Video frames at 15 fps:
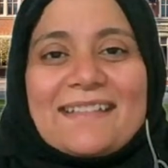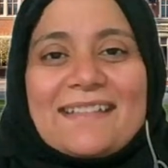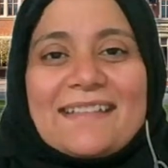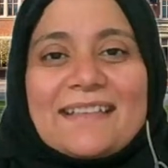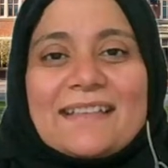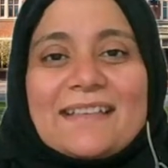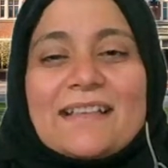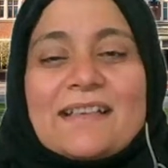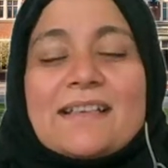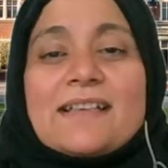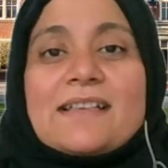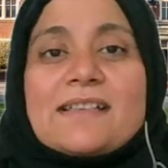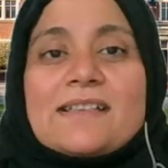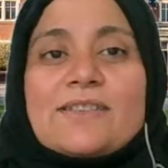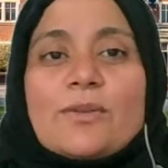Yeah.
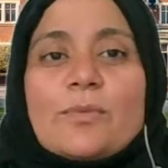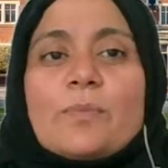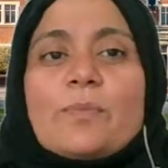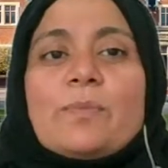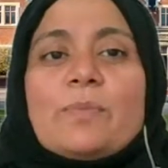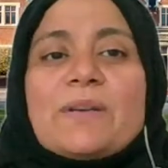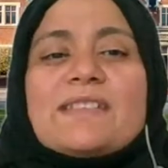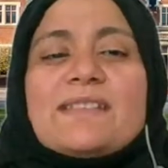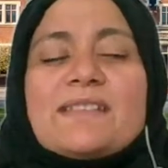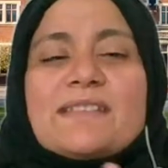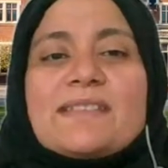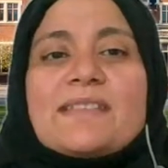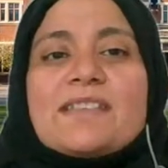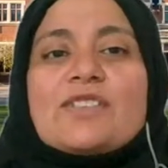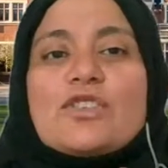So
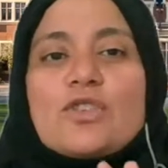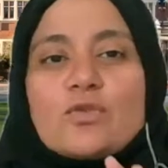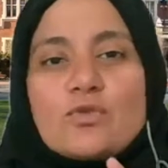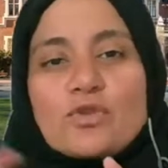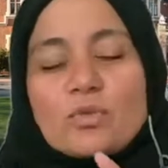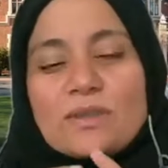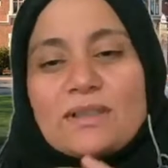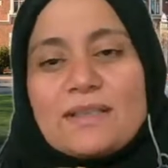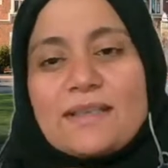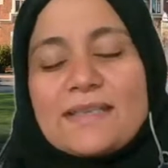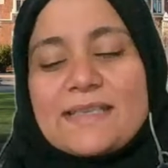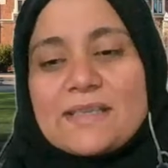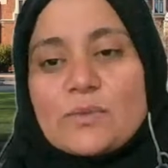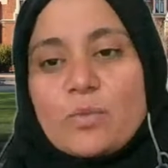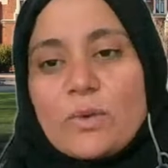business as usual
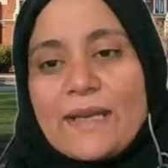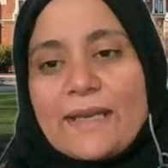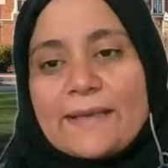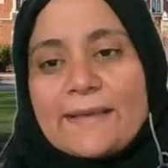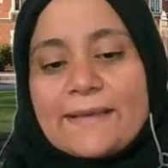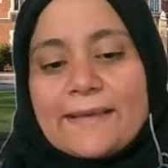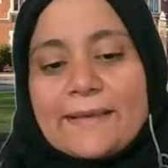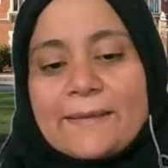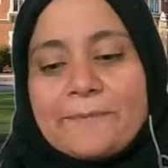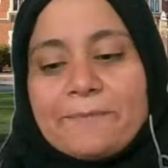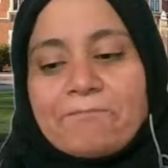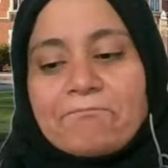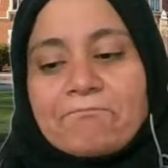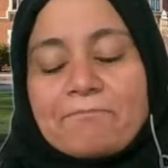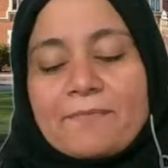is
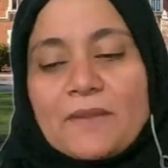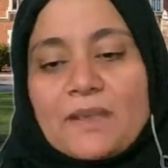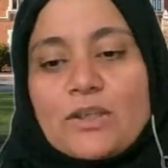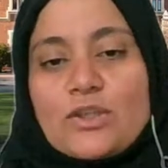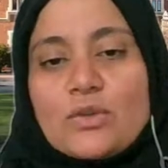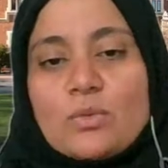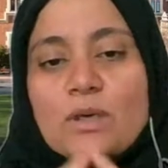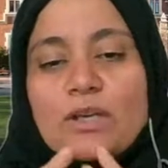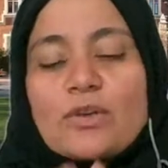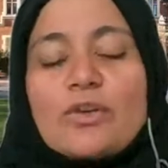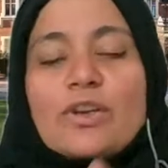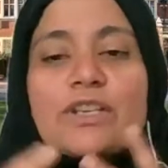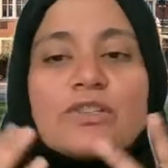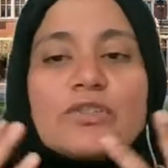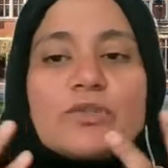when you are
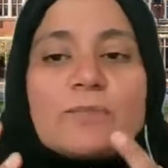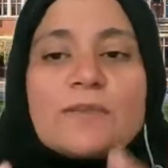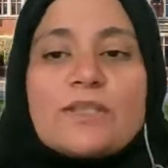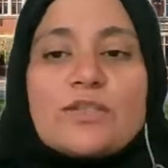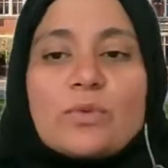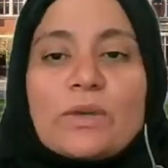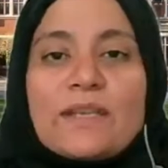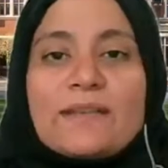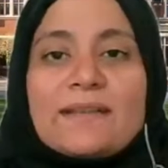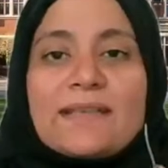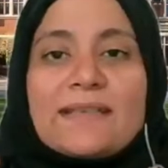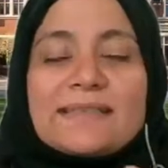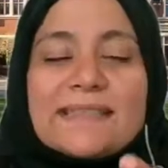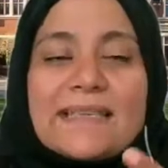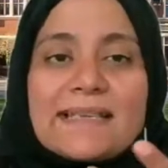going to be doing
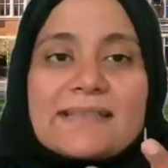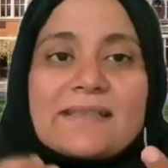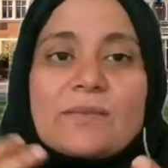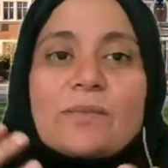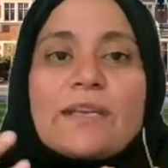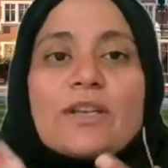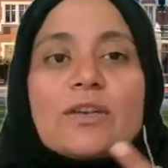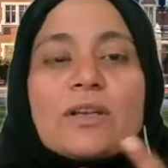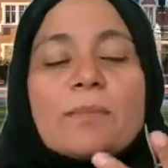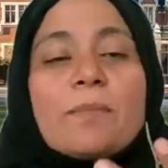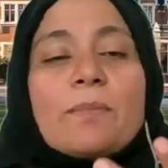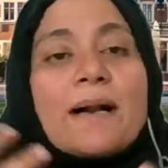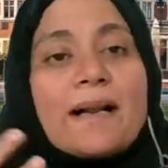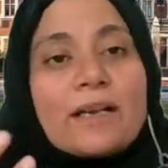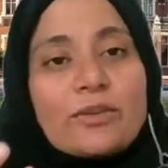things as a regular
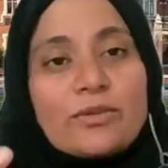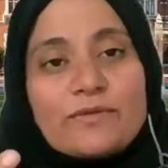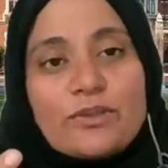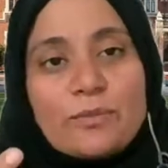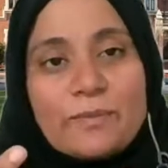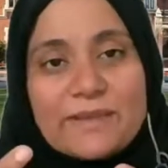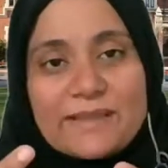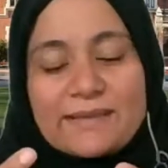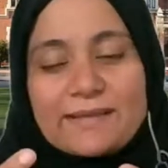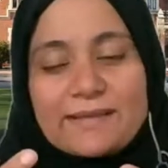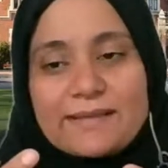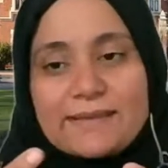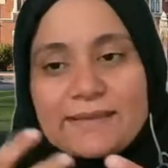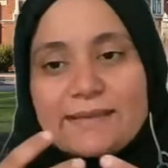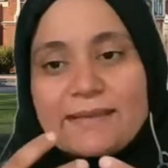part of your
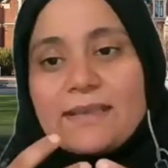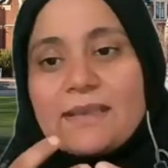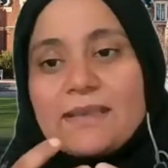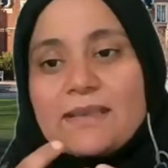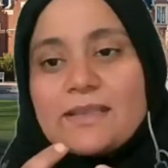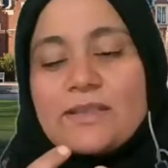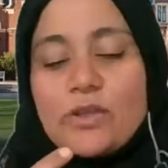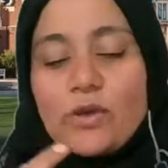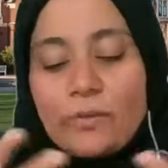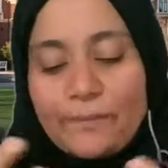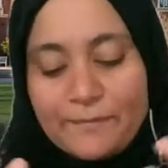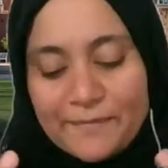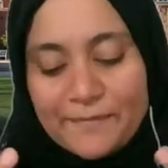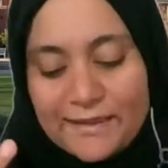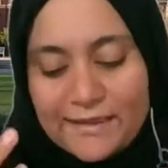business.
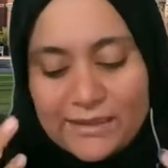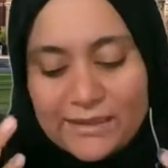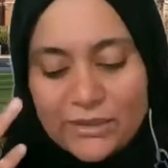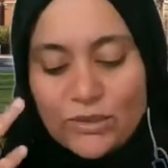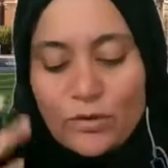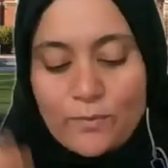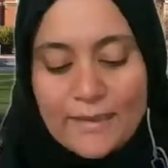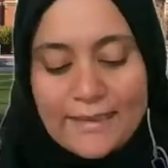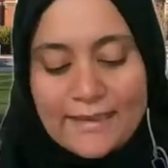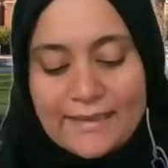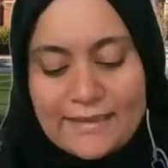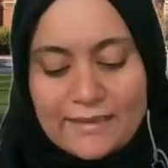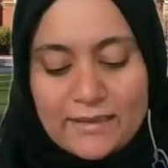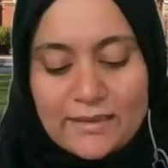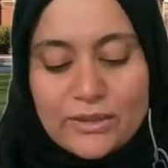So let's go
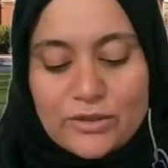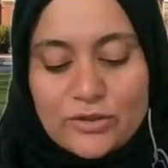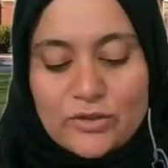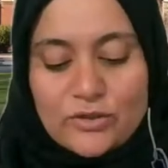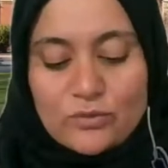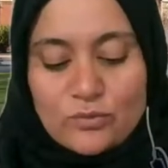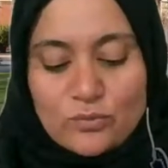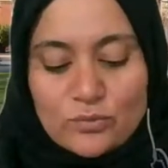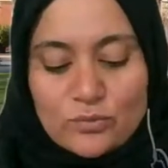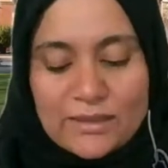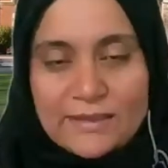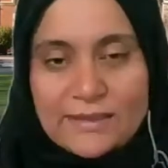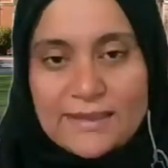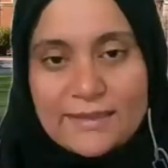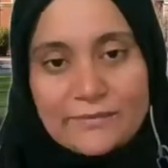back to
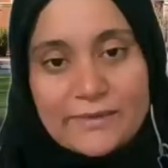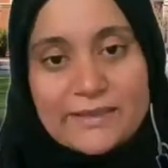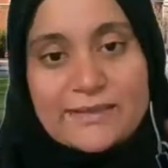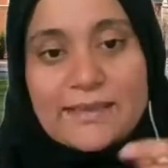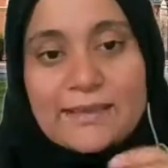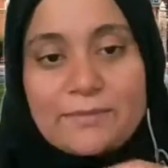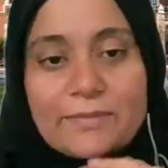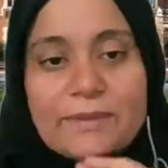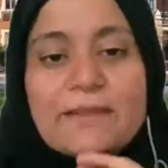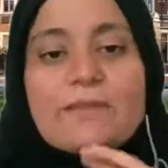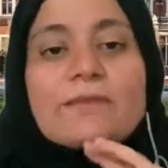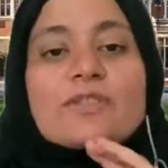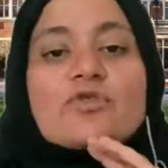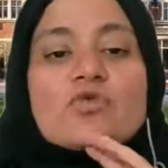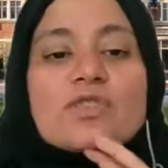another example,
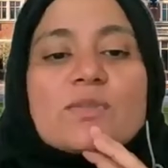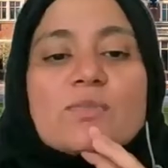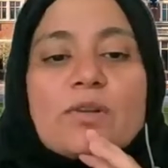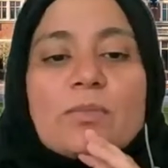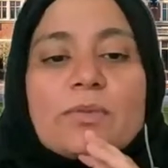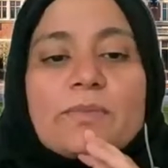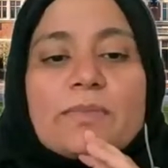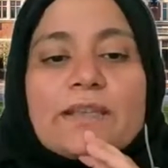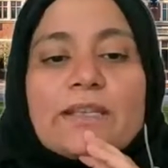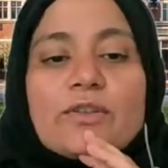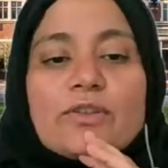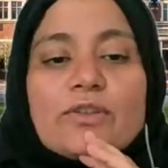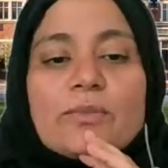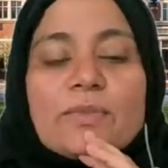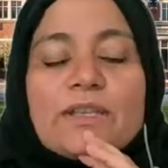which was probably
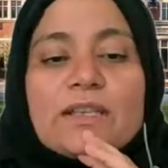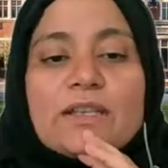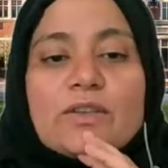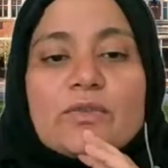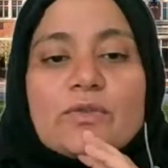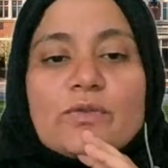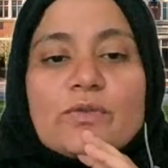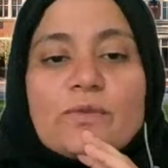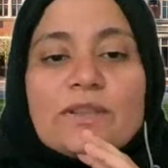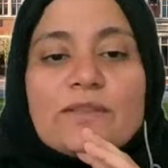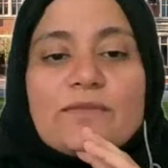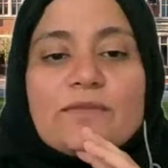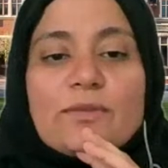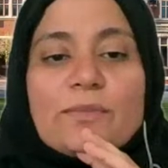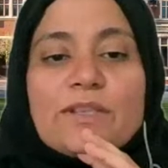going to be a good one
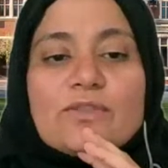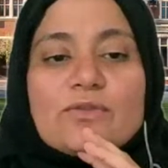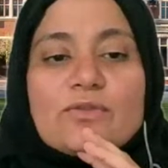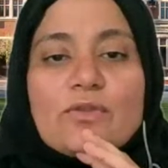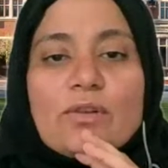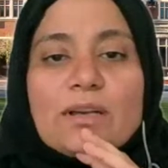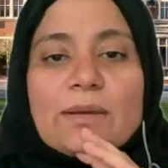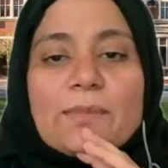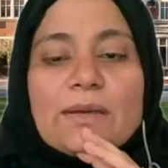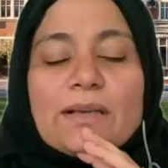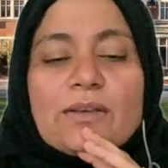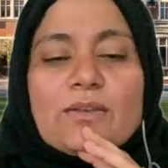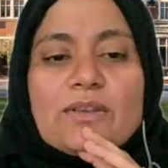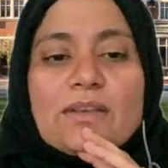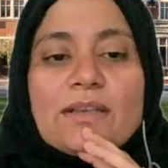for me to talk
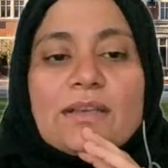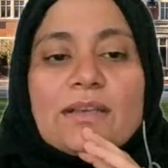about.